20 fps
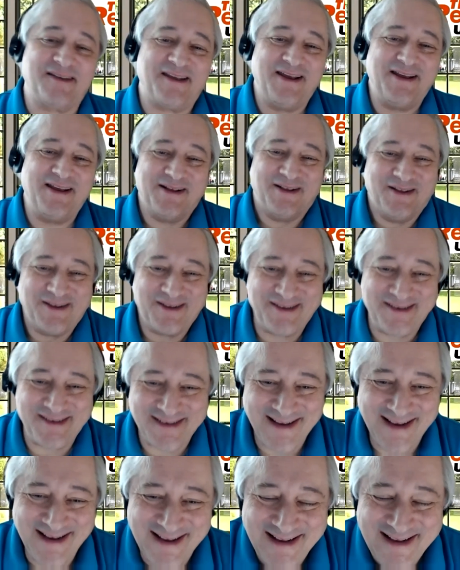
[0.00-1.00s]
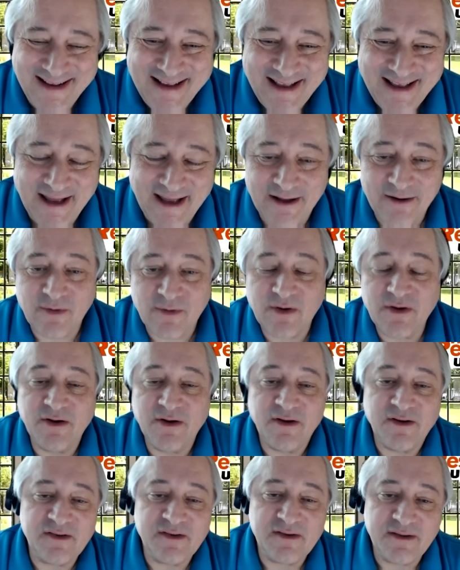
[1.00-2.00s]
skills and
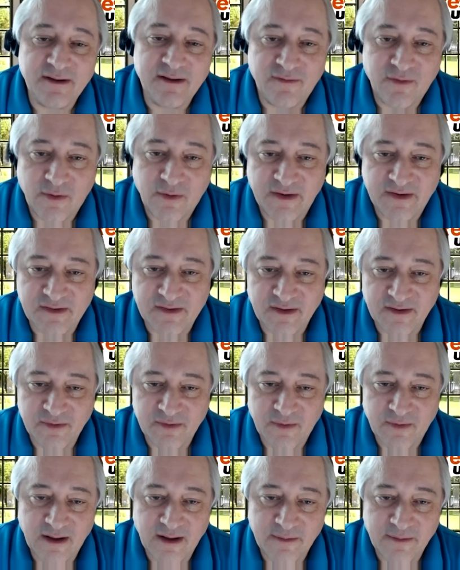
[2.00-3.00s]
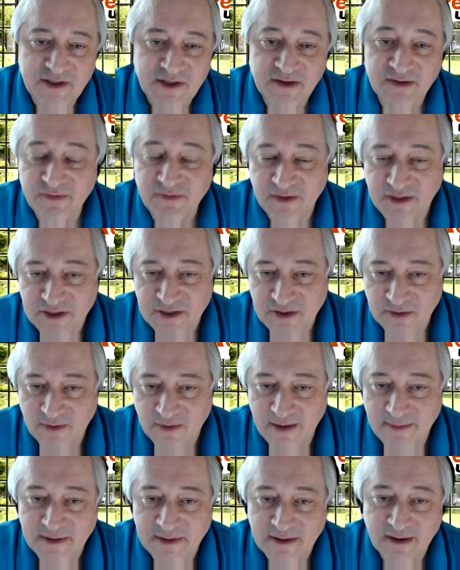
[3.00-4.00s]
rehearse the voice as well. We just finished a
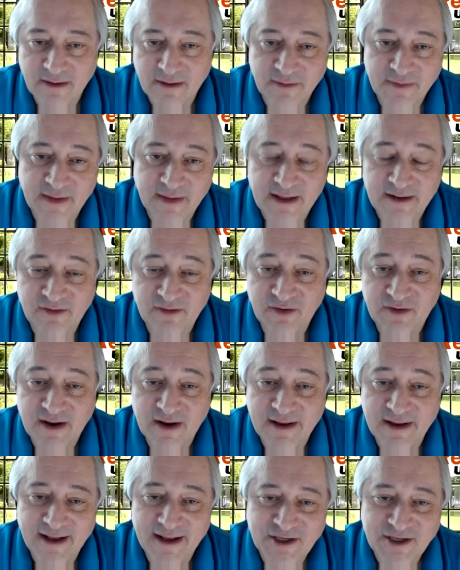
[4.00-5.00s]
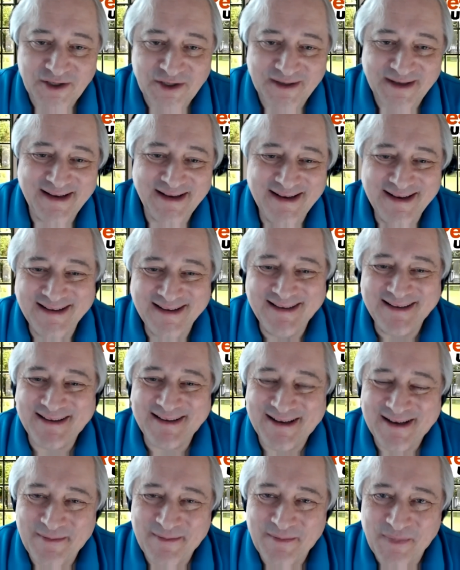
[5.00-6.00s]
webinar on that today, actually.
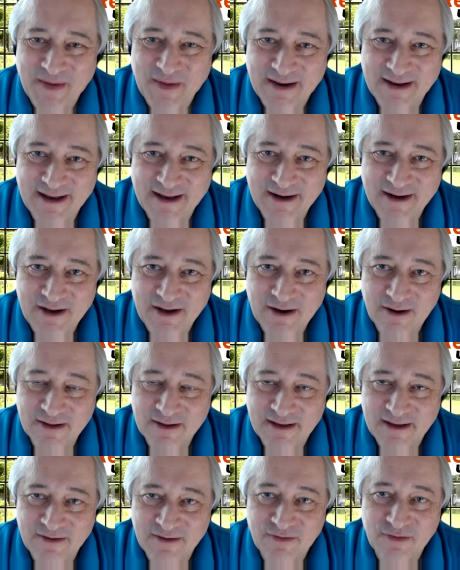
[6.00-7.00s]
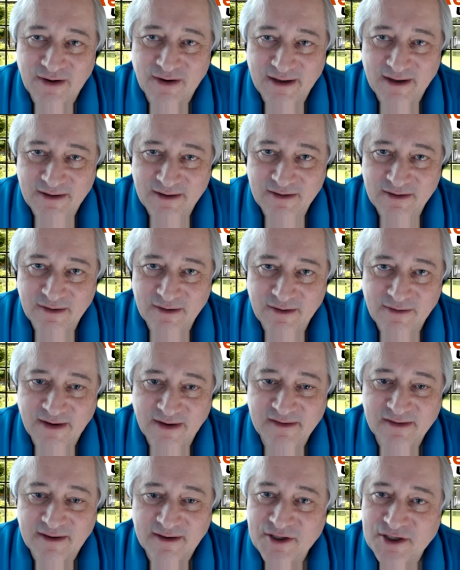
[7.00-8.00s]
Um, I had a colleague, a friend,
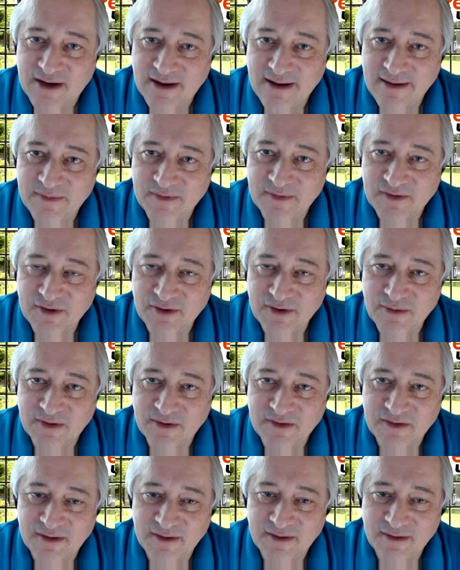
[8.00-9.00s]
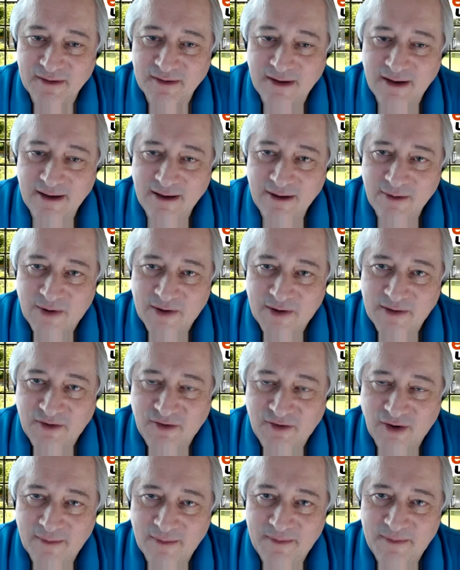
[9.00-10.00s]
Greg St. James, who was the, one of the
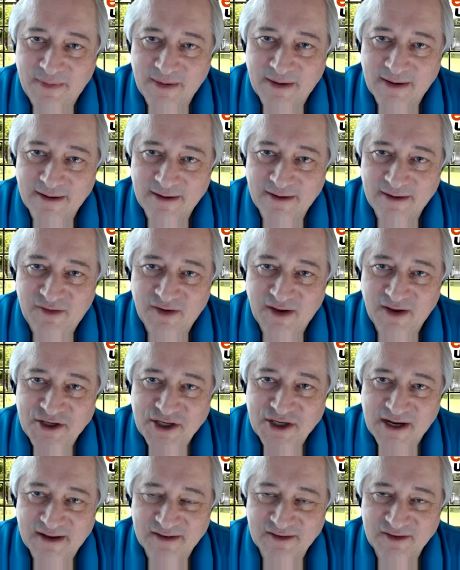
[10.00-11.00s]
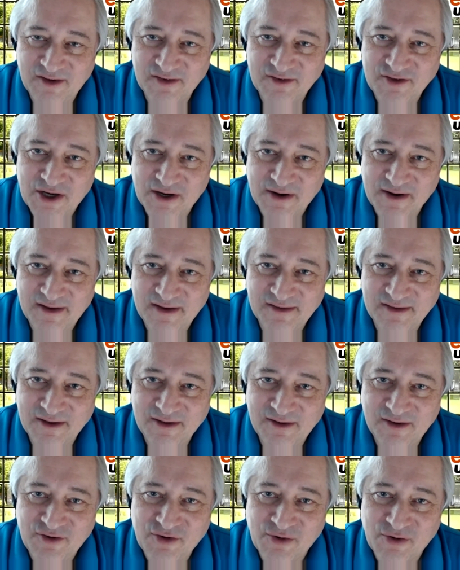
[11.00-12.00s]
top uh, DJs, disc jockeys
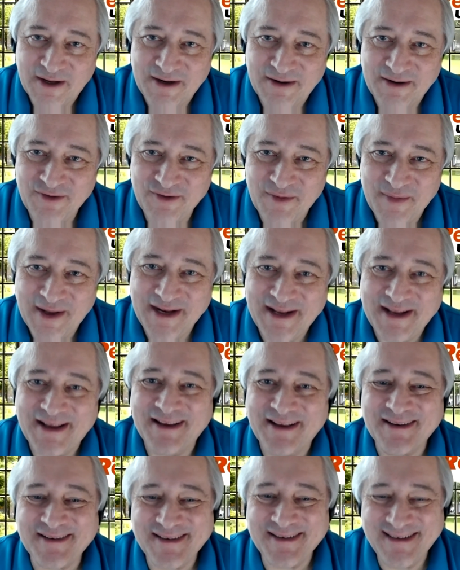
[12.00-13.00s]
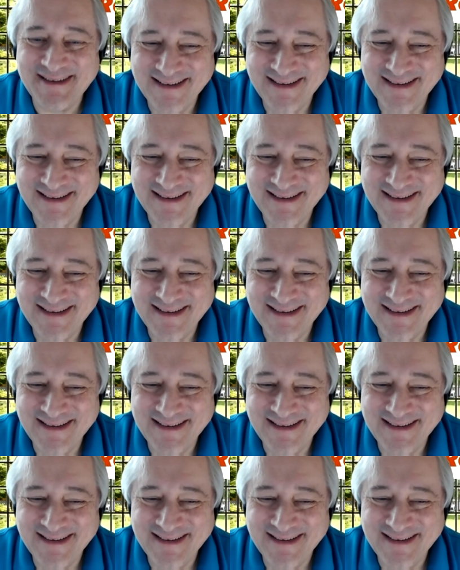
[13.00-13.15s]
in Detroit for many years